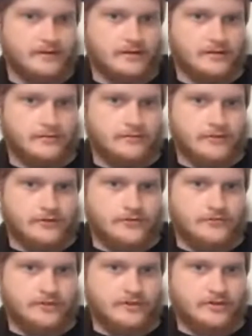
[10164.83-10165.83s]
First
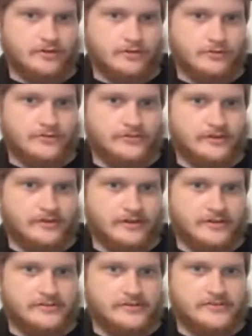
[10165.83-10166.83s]
vehicle was a
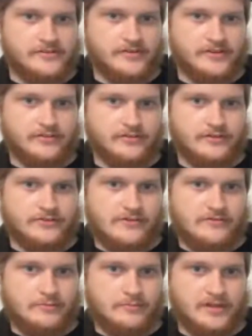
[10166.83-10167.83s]
1973 Chevy
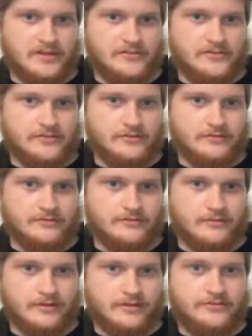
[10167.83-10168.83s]
Blazer.
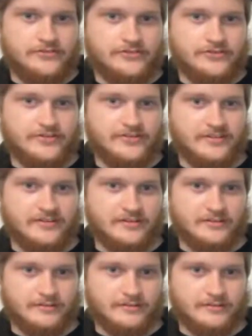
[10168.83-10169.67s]
Interesting.